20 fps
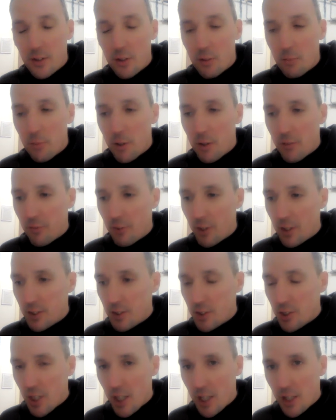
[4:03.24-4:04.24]
Don't be afraid to
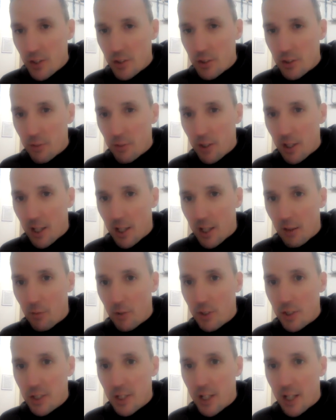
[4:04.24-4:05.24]
change some of the
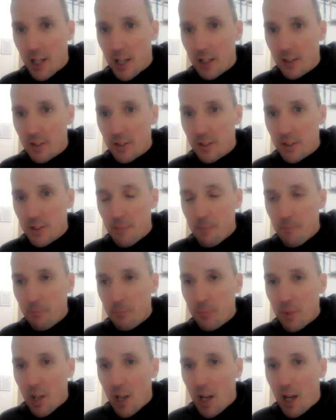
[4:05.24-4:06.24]
language in the ads
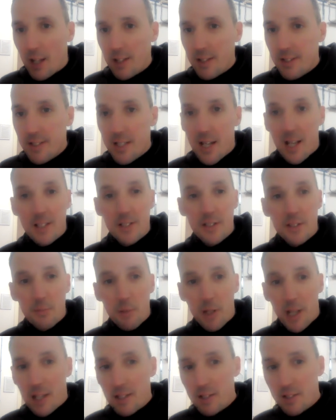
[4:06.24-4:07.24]
and test them
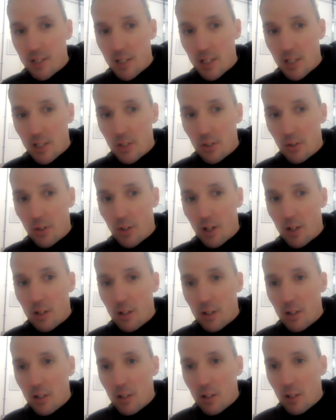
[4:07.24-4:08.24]
against each other.
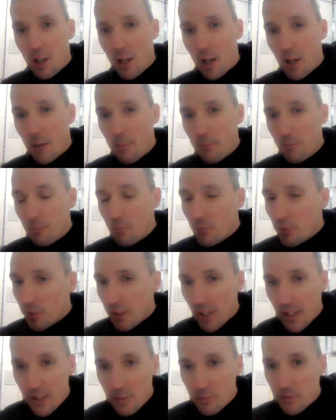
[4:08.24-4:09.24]

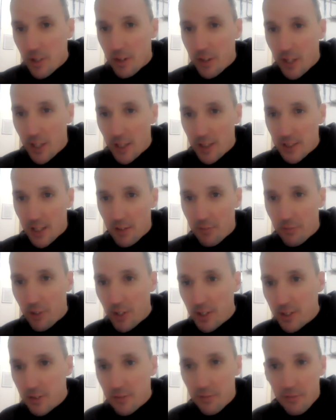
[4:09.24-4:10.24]
Send them to things like
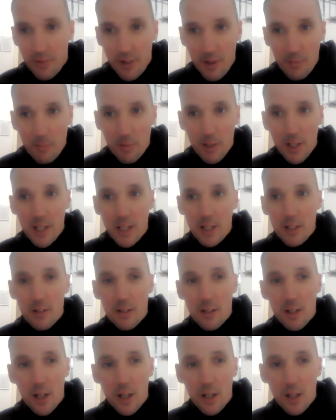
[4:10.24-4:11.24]
friends and family,
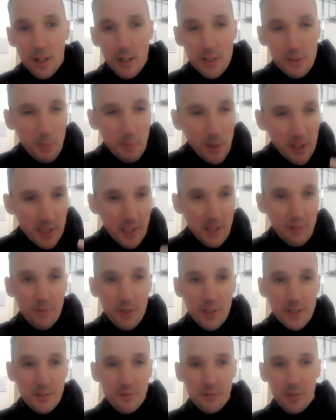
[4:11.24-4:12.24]
especially
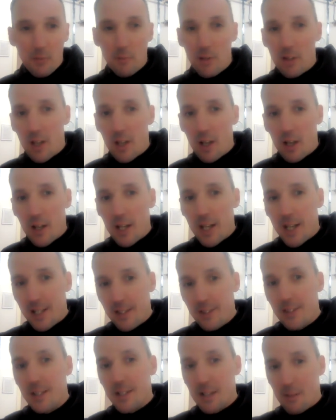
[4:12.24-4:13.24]
friends and family that are
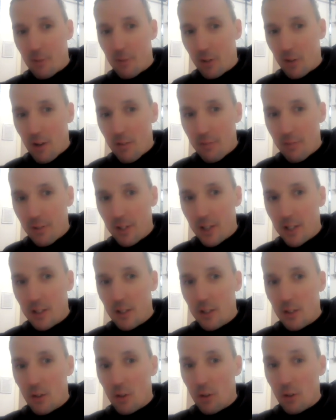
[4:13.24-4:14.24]
in the demographic
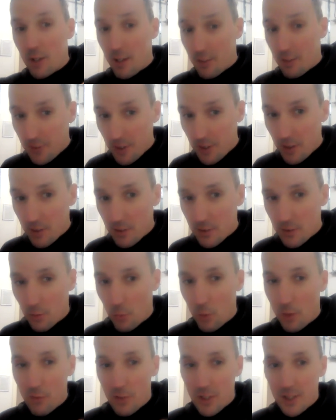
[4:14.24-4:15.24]
you're after. So
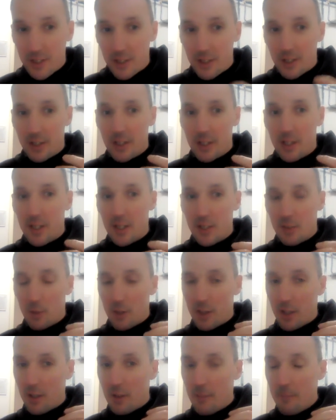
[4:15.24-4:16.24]
we recently did this with
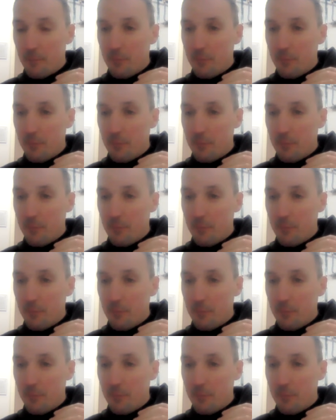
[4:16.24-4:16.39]
a